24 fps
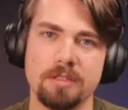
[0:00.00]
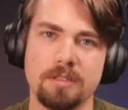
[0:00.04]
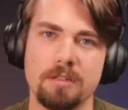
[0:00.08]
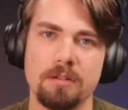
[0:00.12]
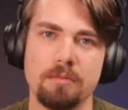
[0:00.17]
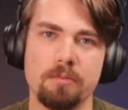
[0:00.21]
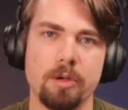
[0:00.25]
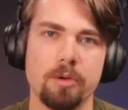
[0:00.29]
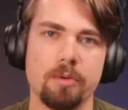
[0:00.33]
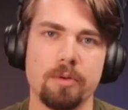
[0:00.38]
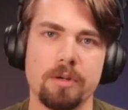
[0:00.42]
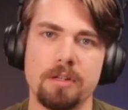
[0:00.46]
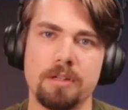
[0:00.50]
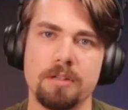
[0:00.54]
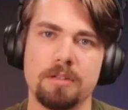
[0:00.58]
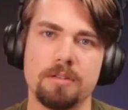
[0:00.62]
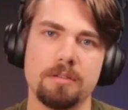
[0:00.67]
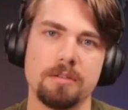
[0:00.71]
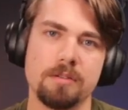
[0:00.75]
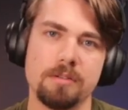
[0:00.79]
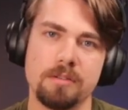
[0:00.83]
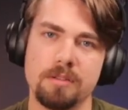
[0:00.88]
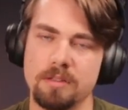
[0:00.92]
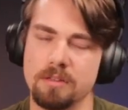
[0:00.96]
system you want to
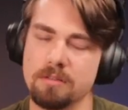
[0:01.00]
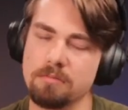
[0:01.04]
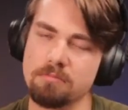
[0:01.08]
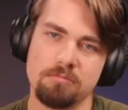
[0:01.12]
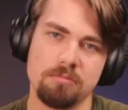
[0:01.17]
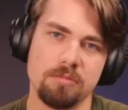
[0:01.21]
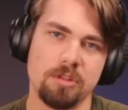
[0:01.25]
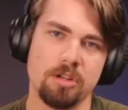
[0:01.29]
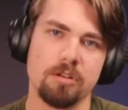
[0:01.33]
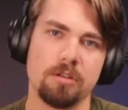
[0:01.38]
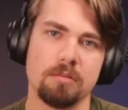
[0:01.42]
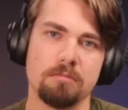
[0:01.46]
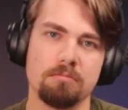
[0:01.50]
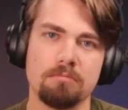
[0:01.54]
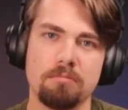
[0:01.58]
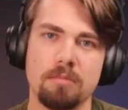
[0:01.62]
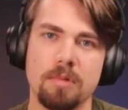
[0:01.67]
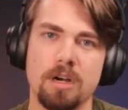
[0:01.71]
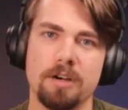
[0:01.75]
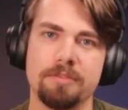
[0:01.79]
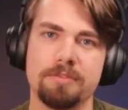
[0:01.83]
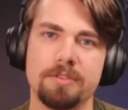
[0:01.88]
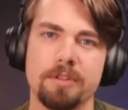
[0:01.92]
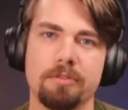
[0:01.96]
use, and you're
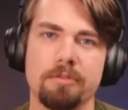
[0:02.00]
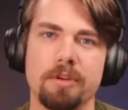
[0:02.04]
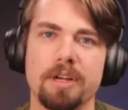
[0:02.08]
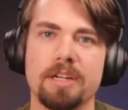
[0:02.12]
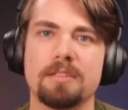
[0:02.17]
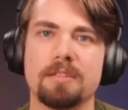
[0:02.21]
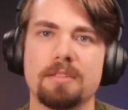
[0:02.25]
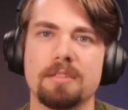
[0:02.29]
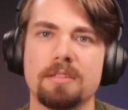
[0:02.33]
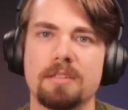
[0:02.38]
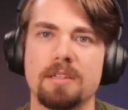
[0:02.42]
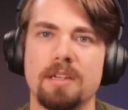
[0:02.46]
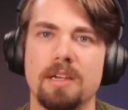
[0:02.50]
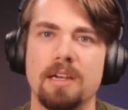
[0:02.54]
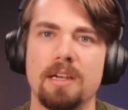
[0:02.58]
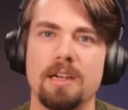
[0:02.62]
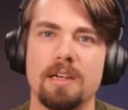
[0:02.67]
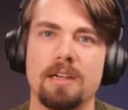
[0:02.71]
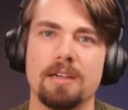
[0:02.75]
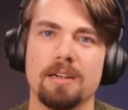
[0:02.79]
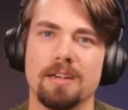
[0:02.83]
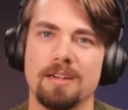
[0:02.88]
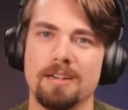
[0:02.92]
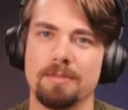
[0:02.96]
off to the races.
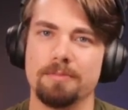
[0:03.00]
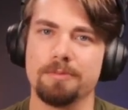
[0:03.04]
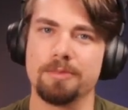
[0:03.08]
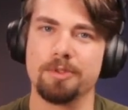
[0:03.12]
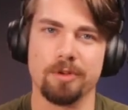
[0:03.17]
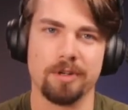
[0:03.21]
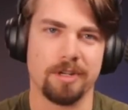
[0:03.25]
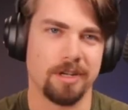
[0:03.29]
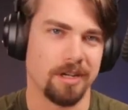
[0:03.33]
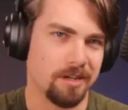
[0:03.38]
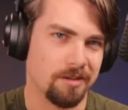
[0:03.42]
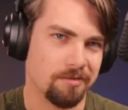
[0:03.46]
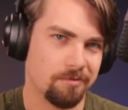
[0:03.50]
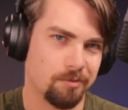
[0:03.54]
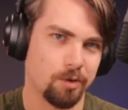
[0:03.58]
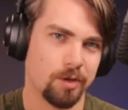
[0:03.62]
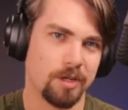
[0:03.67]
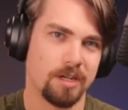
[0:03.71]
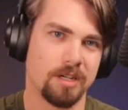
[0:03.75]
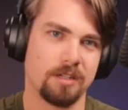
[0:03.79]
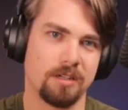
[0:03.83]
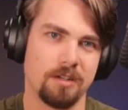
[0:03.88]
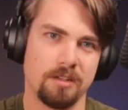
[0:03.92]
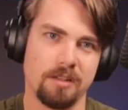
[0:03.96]
So we're kind of
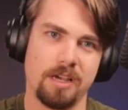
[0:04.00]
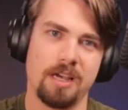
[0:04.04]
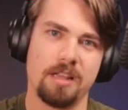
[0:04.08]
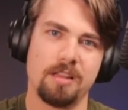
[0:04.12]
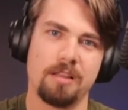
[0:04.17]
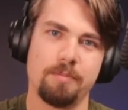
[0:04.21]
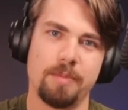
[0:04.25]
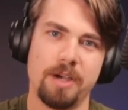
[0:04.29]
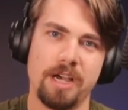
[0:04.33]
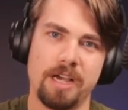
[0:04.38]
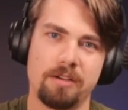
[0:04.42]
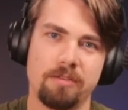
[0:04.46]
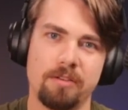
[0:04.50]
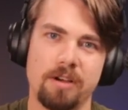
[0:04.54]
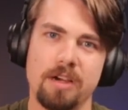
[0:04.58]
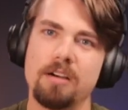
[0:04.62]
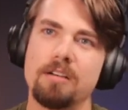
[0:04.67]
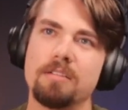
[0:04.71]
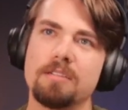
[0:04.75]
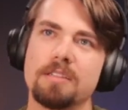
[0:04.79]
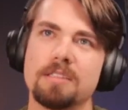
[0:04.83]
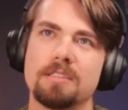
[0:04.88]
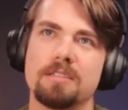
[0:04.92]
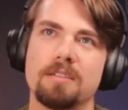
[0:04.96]
working on that in the
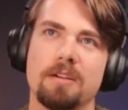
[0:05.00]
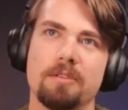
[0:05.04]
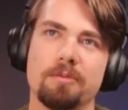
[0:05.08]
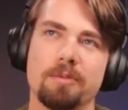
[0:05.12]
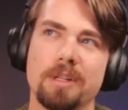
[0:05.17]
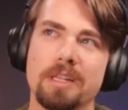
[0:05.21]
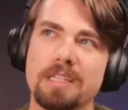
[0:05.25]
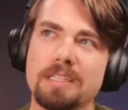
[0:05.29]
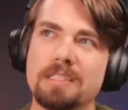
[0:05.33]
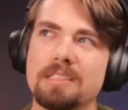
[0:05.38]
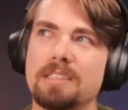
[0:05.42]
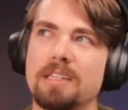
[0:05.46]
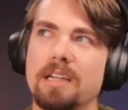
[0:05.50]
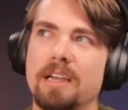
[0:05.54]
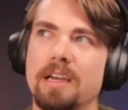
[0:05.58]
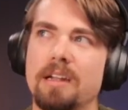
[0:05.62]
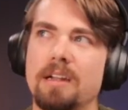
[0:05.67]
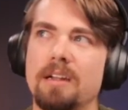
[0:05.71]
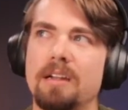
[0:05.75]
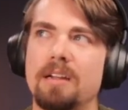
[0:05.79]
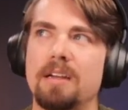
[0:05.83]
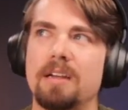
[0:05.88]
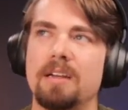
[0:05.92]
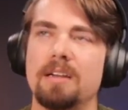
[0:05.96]
background. It's not released
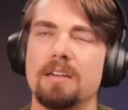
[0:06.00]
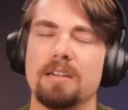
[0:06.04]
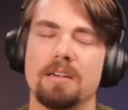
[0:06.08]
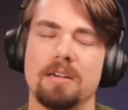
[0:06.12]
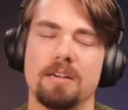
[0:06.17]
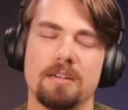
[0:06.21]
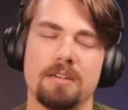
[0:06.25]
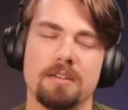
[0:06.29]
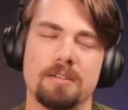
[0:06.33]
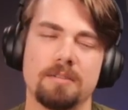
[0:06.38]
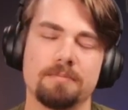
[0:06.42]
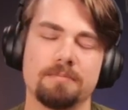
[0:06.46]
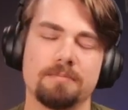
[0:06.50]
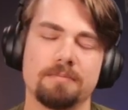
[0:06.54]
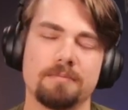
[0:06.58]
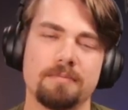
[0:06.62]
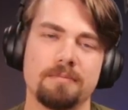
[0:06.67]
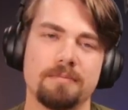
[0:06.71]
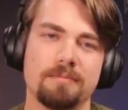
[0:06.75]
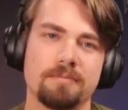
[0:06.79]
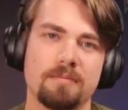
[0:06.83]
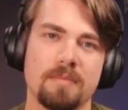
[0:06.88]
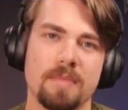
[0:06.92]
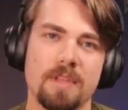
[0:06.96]
yet.
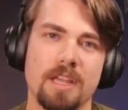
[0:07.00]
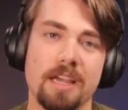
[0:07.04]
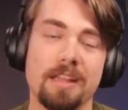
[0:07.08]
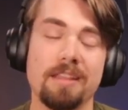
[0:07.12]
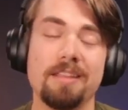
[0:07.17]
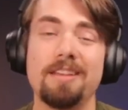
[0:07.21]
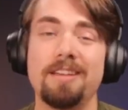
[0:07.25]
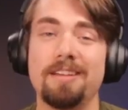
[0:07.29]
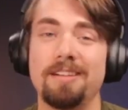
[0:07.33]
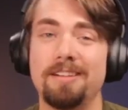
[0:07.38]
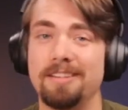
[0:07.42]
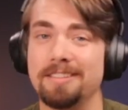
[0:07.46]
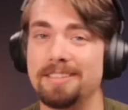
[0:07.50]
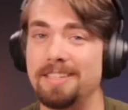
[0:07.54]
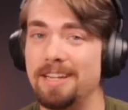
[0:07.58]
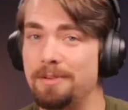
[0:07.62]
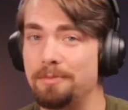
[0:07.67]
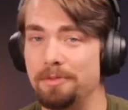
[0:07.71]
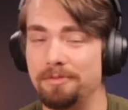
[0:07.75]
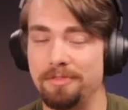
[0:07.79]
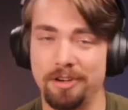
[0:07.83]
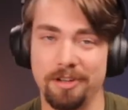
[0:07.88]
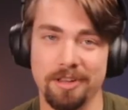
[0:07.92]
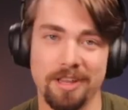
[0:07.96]
And then on
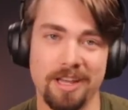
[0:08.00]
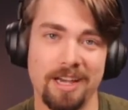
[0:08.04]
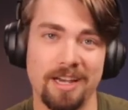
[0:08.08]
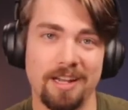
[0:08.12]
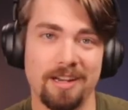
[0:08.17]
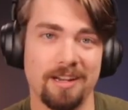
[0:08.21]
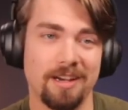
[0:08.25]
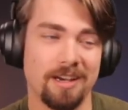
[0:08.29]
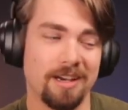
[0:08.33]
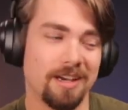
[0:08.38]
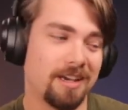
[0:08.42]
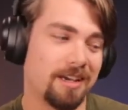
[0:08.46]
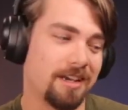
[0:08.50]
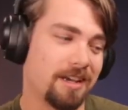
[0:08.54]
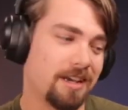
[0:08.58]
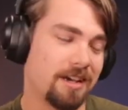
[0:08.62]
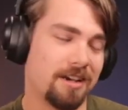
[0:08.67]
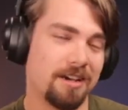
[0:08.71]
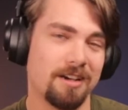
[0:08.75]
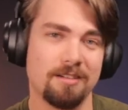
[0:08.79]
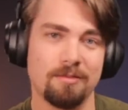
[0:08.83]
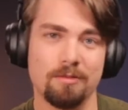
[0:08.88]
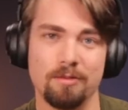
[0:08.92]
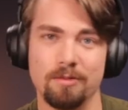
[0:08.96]
top of all that,
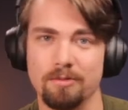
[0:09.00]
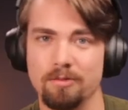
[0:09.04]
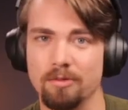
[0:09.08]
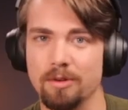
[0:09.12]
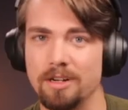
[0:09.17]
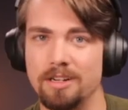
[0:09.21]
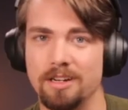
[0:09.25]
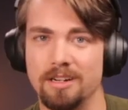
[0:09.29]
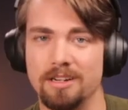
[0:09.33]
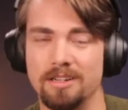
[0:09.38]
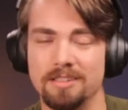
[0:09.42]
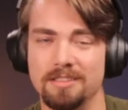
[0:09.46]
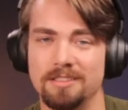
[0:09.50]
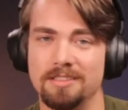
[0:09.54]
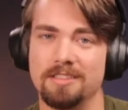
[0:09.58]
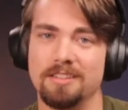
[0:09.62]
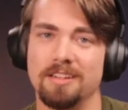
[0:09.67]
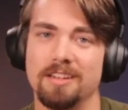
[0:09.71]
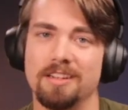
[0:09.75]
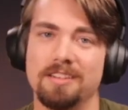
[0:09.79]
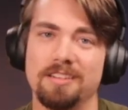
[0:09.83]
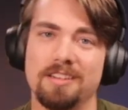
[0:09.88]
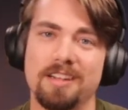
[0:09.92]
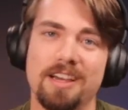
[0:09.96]
I work on
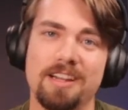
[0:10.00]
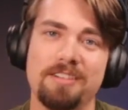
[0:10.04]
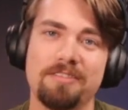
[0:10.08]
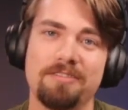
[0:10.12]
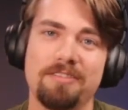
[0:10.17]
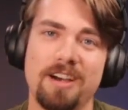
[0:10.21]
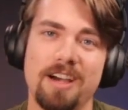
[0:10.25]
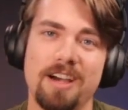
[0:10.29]
a 9